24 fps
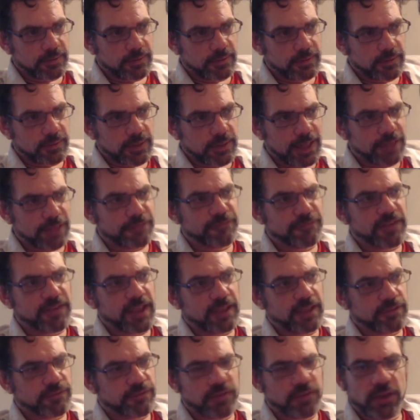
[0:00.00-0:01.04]
How the
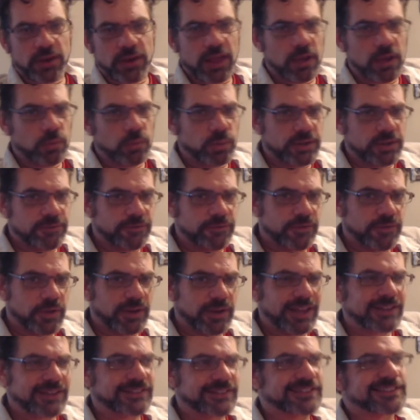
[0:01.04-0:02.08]
fans felt, how we felt,
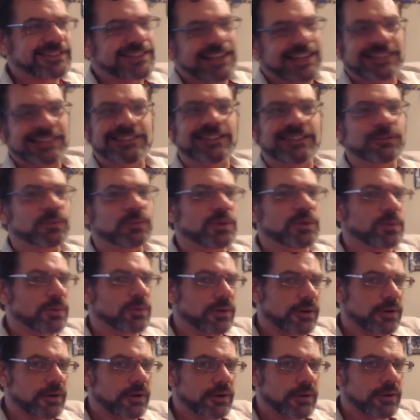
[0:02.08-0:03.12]
how disgusted we were